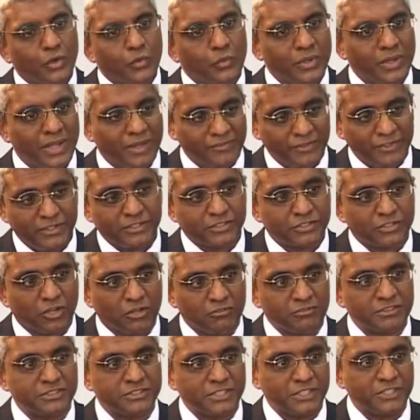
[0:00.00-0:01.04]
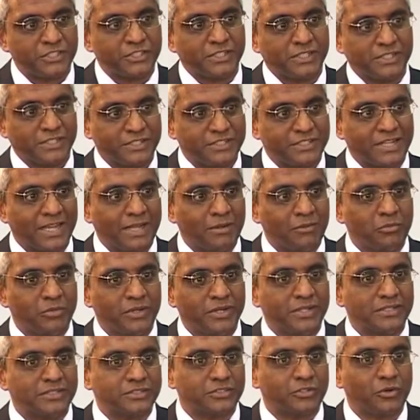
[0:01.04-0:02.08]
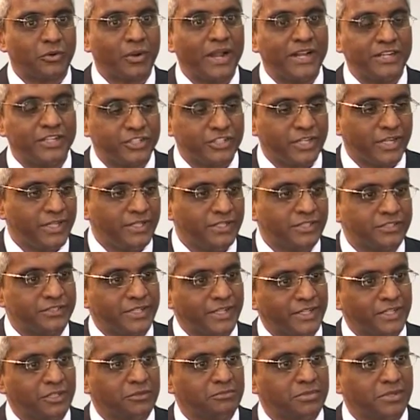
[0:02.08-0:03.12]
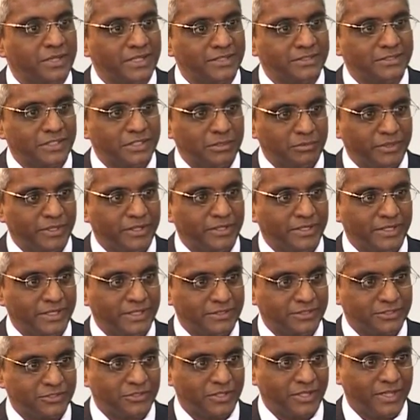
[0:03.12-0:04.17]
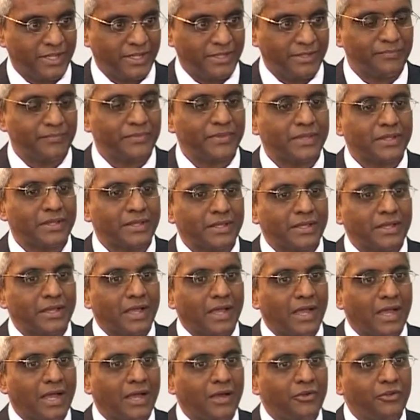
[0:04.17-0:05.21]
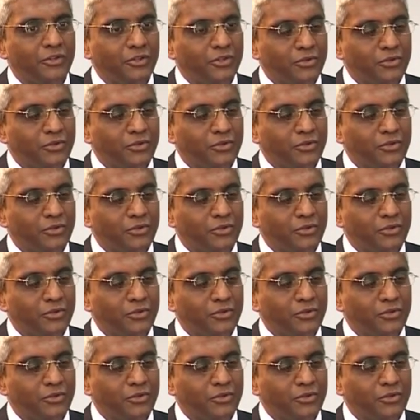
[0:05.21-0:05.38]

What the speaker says: We're having this conversation at a time when there's great change taking place in the Middle East today. How do